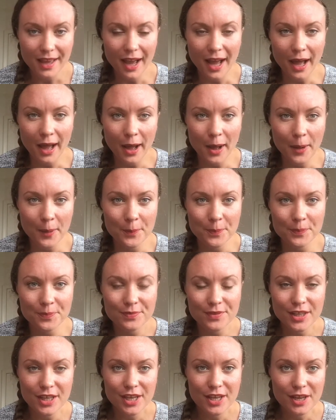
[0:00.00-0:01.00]

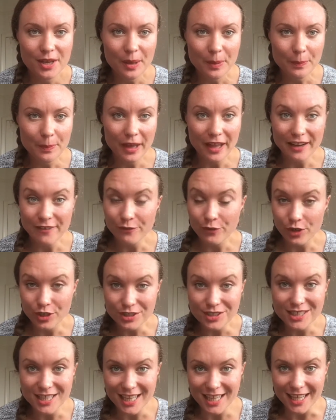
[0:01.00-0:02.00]
But
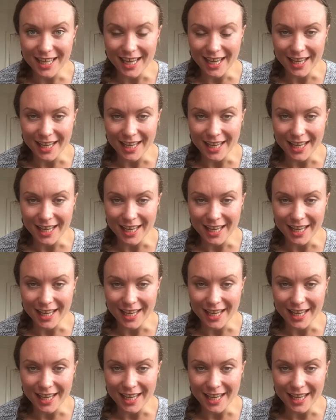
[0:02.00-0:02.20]
first thing